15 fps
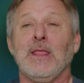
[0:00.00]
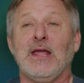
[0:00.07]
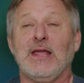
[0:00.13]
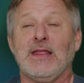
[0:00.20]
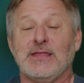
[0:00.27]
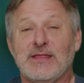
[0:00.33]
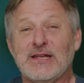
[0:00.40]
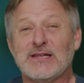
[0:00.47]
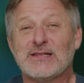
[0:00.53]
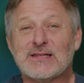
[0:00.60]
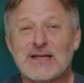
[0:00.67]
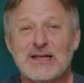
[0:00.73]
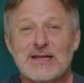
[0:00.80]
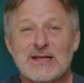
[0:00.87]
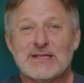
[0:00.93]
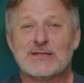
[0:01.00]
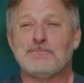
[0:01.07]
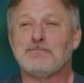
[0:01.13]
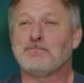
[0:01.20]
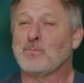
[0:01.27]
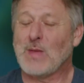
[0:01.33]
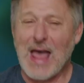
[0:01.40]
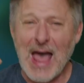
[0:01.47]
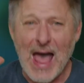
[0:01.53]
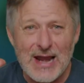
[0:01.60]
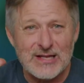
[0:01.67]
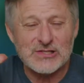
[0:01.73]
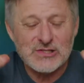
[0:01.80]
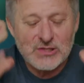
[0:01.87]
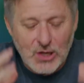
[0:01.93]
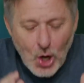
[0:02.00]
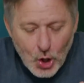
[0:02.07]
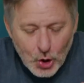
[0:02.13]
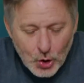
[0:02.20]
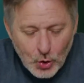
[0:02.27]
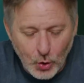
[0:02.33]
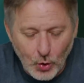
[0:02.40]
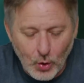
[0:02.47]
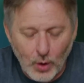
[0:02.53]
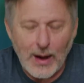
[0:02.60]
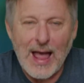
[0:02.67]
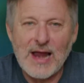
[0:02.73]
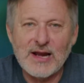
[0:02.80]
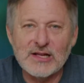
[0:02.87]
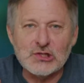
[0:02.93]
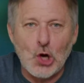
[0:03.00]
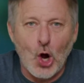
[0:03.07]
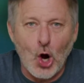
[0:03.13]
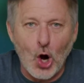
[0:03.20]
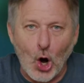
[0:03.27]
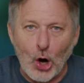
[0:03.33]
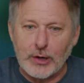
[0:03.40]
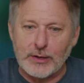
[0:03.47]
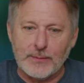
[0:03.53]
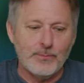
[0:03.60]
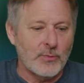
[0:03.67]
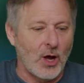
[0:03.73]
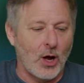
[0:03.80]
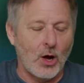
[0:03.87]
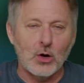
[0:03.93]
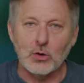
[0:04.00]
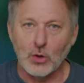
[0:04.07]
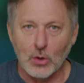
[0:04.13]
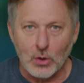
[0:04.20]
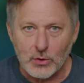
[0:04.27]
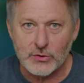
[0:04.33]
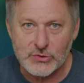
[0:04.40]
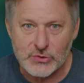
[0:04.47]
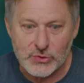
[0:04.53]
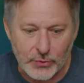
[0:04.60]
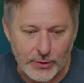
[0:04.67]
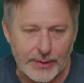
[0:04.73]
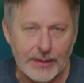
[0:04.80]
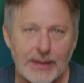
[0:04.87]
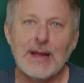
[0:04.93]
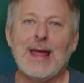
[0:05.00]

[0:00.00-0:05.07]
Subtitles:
this is at its core, at its heart, a horror story.